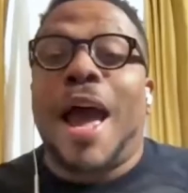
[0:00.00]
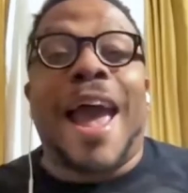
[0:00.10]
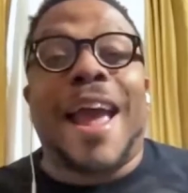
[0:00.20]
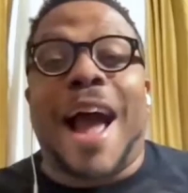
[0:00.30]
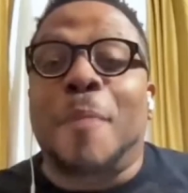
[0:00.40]

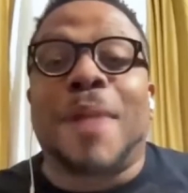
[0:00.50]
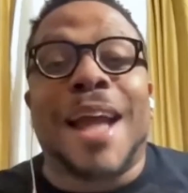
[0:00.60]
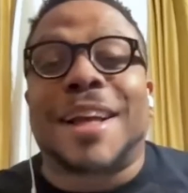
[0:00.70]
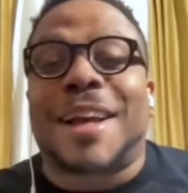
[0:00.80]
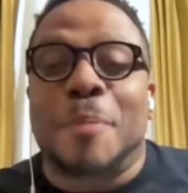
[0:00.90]
Hey, I
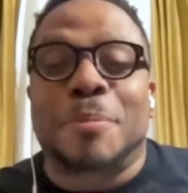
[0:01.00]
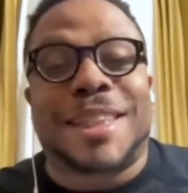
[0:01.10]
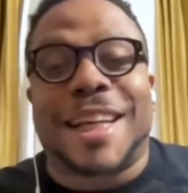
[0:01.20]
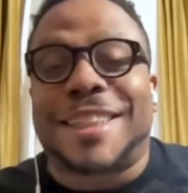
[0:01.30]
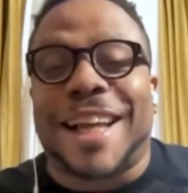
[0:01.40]
like the comment
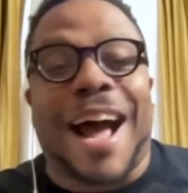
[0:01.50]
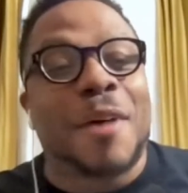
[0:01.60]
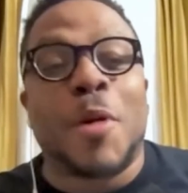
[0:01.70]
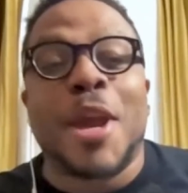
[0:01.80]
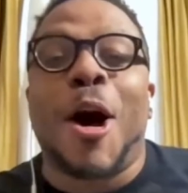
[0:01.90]
section.
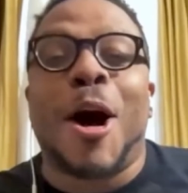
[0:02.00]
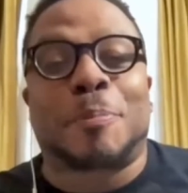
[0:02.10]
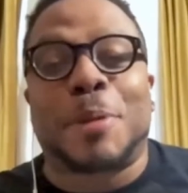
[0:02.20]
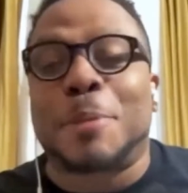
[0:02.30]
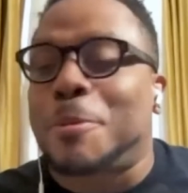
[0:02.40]
We are the
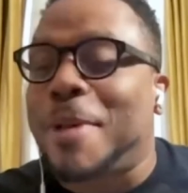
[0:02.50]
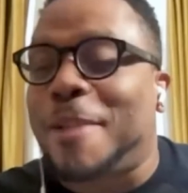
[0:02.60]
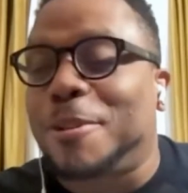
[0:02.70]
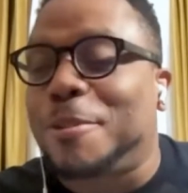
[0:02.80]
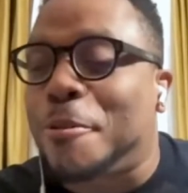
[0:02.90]
people,
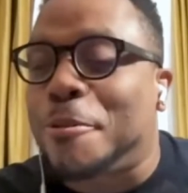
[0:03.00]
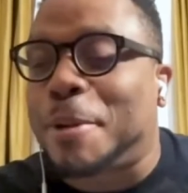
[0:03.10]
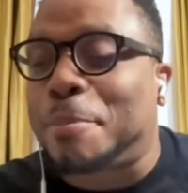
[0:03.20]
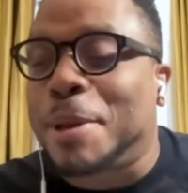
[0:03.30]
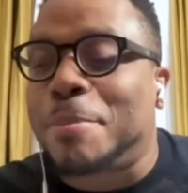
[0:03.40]
man. FIFA for
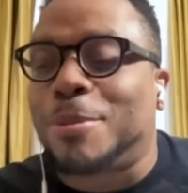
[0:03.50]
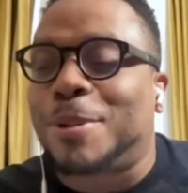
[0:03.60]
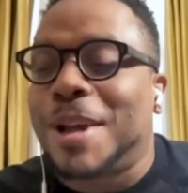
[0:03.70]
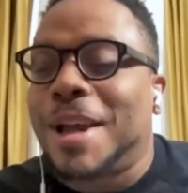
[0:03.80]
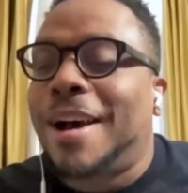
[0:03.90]
the people.
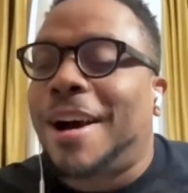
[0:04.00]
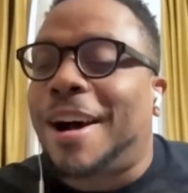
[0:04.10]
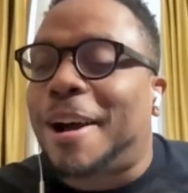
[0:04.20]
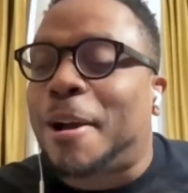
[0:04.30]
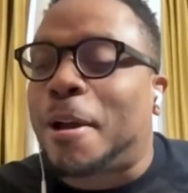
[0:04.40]

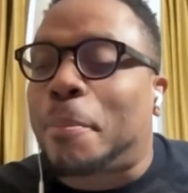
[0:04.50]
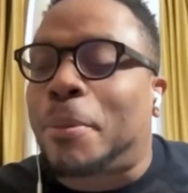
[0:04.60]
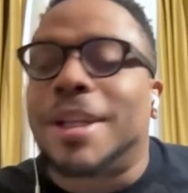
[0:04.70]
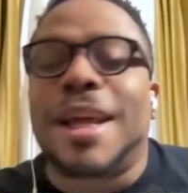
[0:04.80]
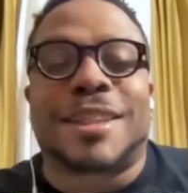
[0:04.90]

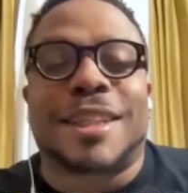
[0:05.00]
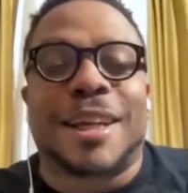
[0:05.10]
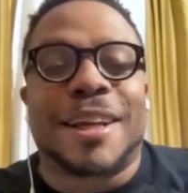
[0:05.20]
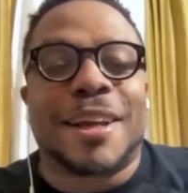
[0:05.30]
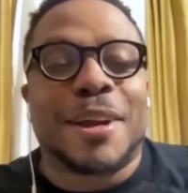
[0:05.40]

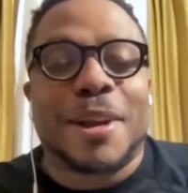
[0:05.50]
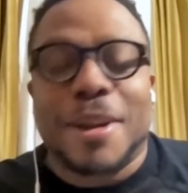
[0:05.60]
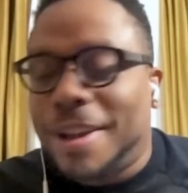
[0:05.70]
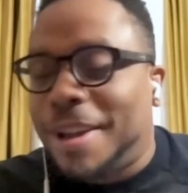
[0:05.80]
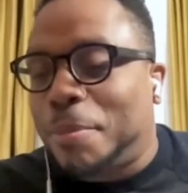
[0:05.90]
Production.
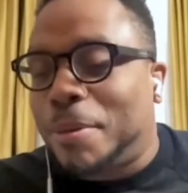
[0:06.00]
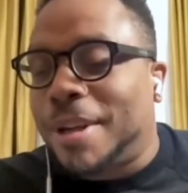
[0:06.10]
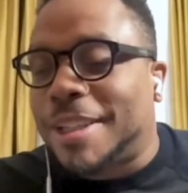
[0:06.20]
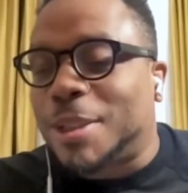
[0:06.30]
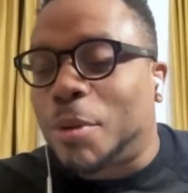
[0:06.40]
What
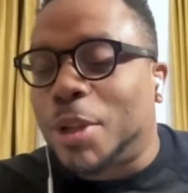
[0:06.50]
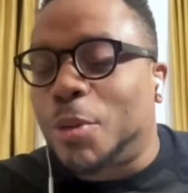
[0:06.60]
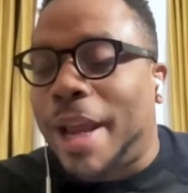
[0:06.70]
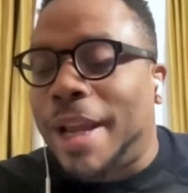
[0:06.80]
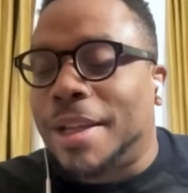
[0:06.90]
are you
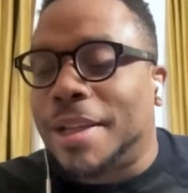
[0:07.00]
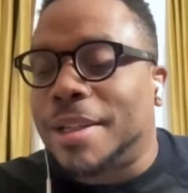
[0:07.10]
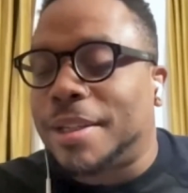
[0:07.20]
rating it?